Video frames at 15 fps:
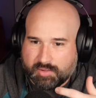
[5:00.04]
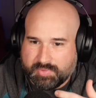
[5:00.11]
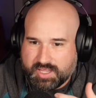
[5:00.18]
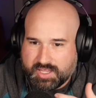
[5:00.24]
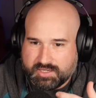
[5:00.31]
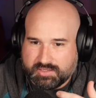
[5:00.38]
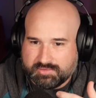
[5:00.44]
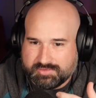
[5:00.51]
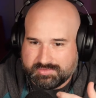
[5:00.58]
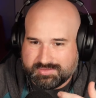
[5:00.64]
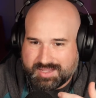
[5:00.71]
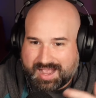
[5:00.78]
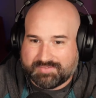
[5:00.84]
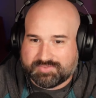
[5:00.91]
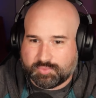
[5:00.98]
in
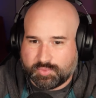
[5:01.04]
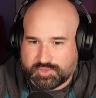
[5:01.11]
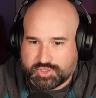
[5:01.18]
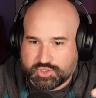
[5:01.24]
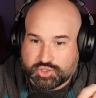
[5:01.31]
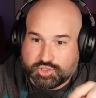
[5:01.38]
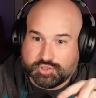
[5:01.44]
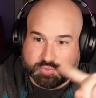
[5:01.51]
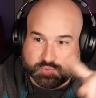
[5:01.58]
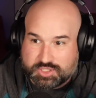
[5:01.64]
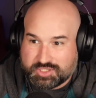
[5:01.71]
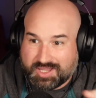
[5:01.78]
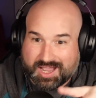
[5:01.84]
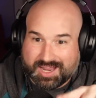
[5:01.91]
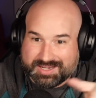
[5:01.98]
afterwards and choose which
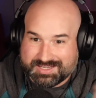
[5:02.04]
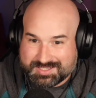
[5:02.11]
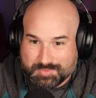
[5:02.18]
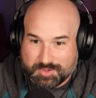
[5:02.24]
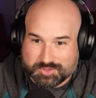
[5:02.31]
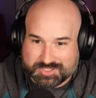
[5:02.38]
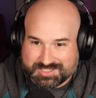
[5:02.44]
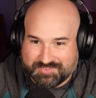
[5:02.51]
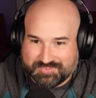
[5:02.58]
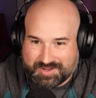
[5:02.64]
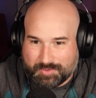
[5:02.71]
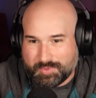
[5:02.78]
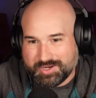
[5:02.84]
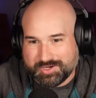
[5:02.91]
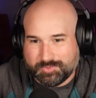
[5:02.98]
line is the most significant
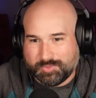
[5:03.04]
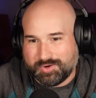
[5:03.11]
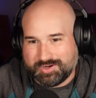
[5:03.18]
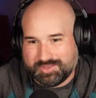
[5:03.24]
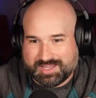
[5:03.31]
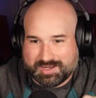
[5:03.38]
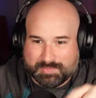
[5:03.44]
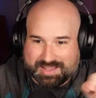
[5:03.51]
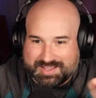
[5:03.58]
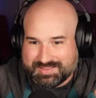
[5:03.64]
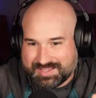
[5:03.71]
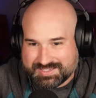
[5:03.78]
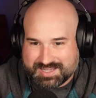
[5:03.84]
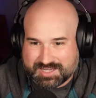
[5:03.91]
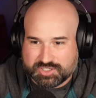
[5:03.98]
one or like make it
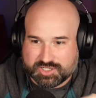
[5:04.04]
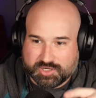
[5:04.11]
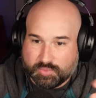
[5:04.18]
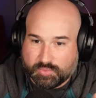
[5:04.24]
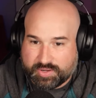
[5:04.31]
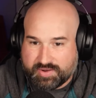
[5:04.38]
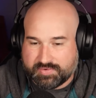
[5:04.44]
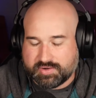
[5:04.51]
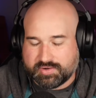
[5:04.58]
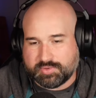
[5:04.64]
less sketchy or whatever.